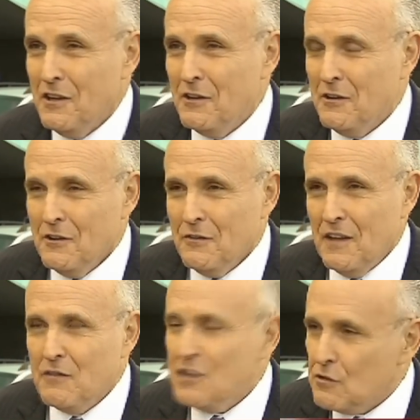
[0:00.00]

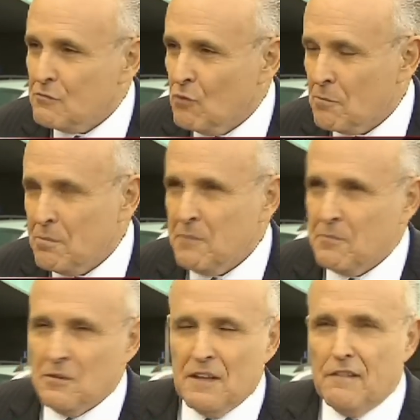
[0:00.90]
They've killed more people,